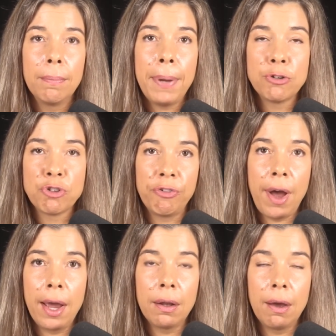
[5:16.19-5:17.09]

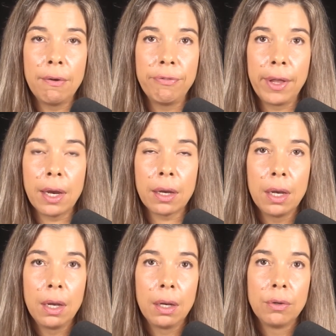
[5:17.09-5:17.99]
petrified of like
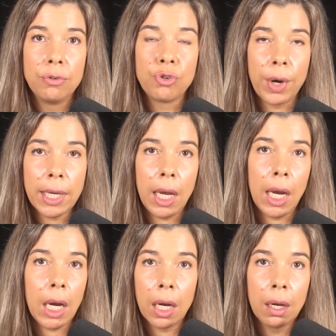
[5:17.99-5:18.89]

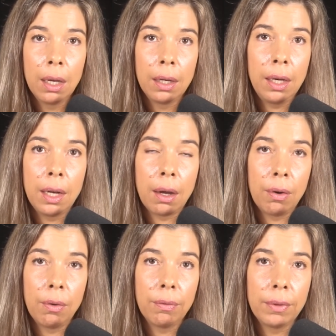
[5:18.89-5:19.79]
drinking, you
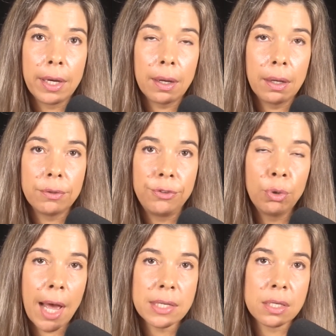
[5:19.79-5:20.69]
know, like
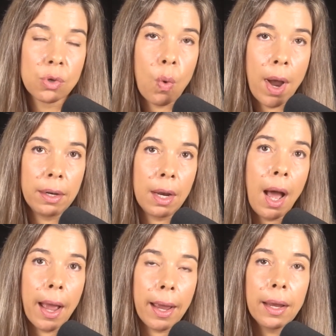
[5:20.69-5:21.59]
two glasses of wine a
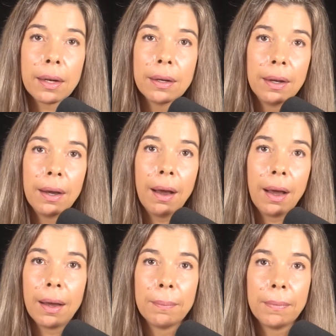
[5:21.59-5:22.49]
night.
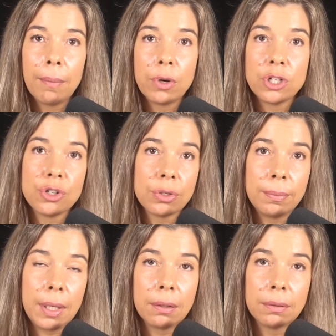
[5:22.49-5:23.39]
Um, which
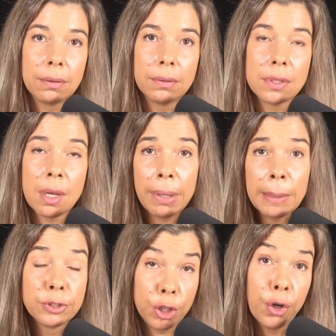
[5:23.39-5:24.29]
I mean, some
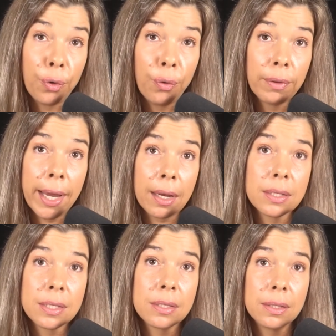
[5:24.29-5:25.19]
people do like
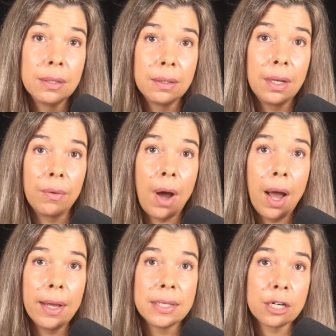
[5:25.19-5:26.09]
it's, you know, yeah.
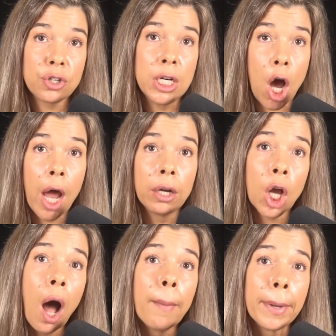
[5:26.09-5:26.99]
not, it's actually not
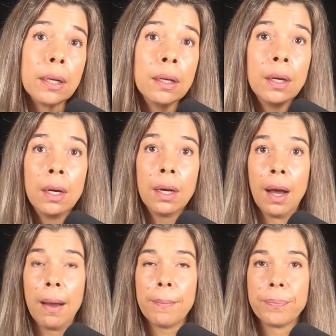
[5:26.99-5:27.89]
uncommon.
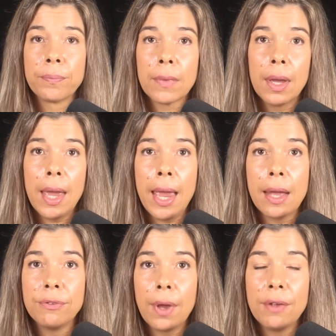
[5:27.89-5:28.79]
Um,
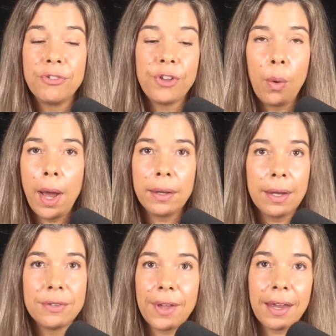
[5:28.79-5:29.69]
and and so I,
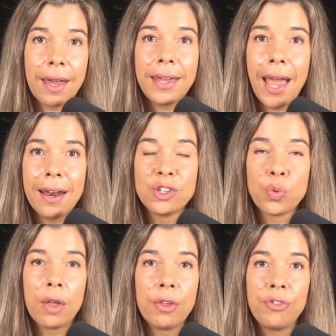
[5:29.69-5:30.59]
it's like again it's
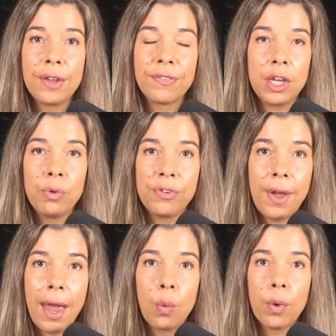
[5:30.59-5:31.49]
one of those things that you were
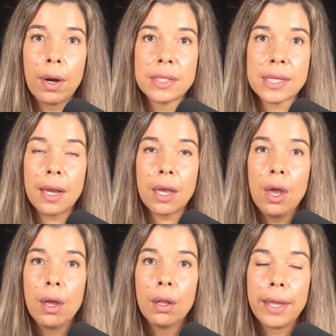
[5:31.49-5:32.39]
saying where it's like
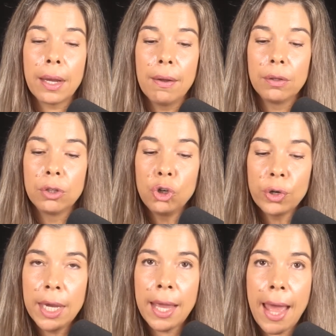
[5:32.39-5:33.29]
like
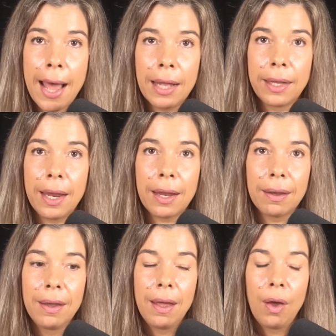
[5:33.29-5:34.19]
looking at
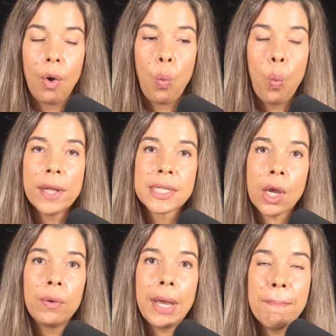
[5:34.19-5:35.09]
like what's
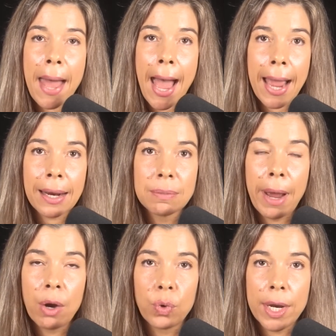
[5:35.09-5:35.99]
going to impact
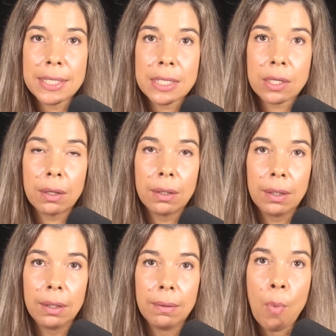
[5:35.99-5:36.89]
my risk
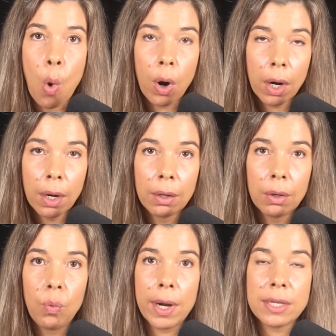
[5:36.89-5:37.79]
more
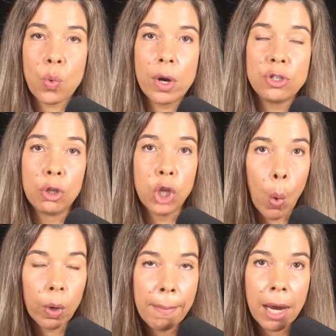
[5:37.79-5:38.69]
what is going to
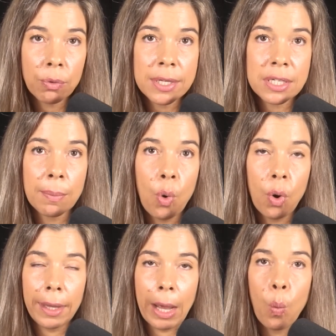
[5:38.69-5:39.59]
lower my risk
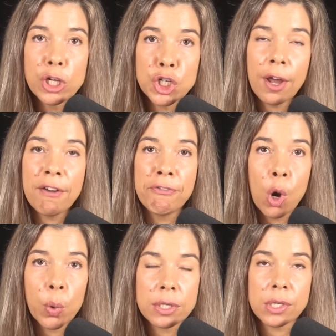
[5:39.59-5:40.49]
more like what should i
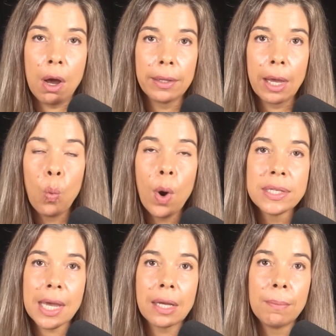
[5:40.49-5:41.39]
focus on like
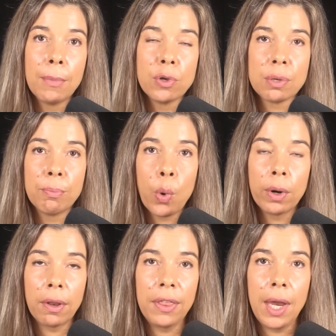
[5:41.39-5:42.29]
what's like the most
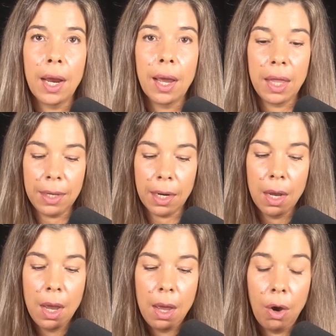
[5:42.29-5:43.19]
important thing i
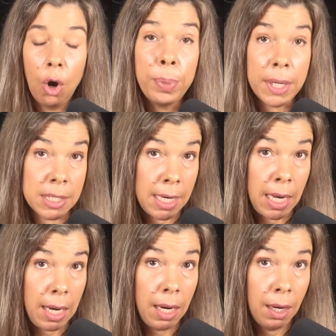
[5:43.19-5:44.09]
think
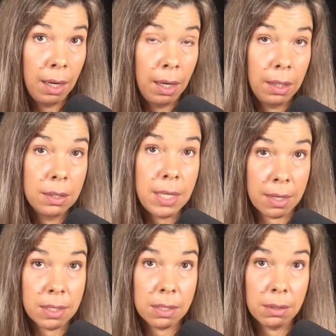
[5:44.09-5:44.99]
obesity
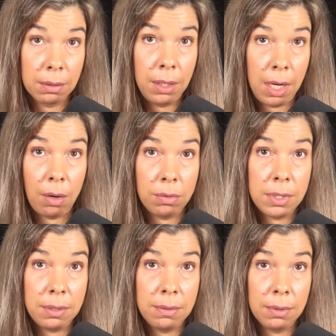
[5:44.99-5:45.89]
does you know
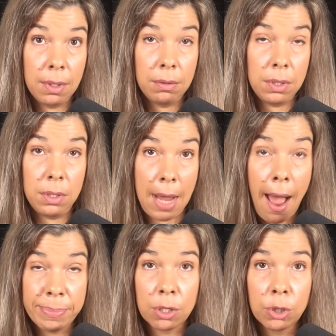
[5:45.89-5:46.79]
it, it
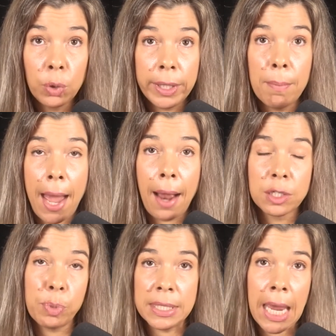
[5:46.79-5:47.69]
absolutely
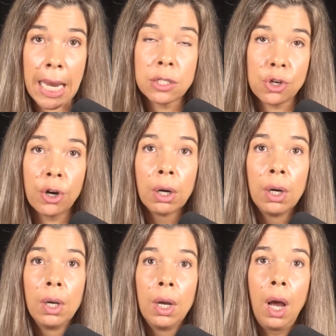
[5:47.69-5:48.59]
impacts breast cancer
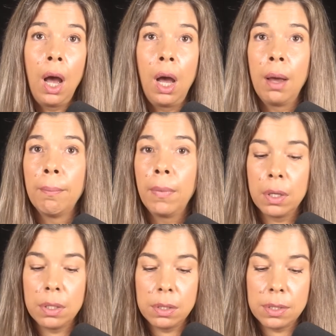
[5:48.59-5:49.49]
um,
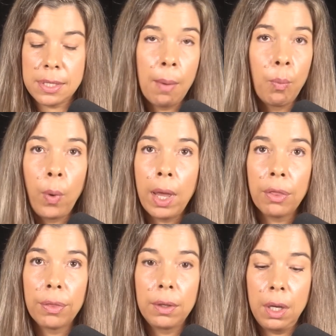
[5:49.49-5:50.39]
same
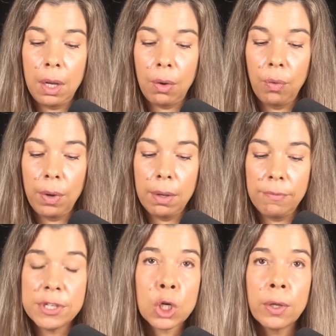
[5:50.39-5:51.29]
with you know
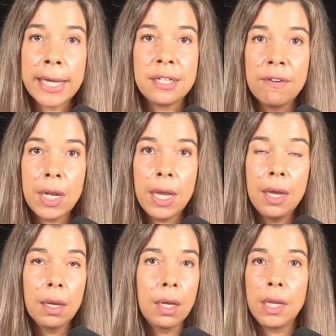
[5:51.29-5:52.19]
physical
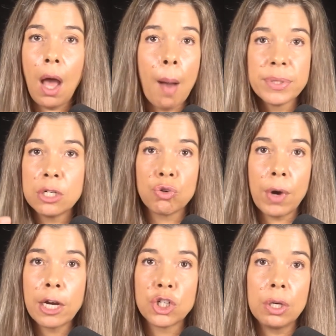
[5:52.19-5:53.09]
activity in the opposite
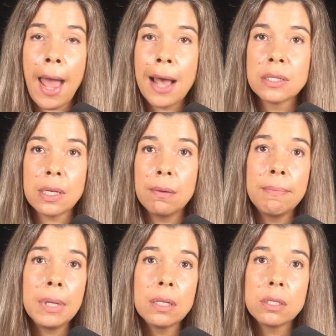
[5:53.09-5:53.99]
direction has it i
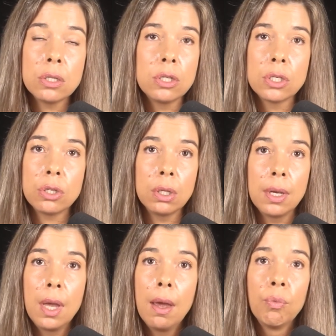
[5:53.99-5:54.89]
mean just
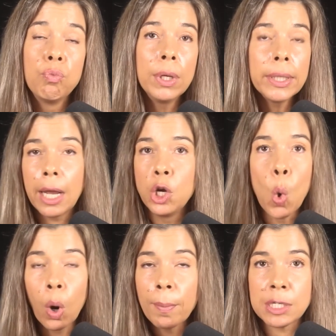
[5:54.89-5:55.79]
really
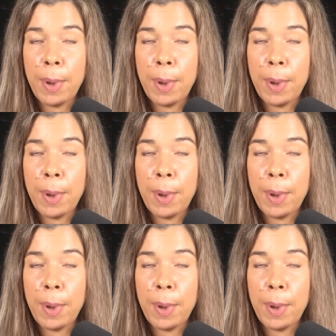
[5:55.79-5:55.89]
enormous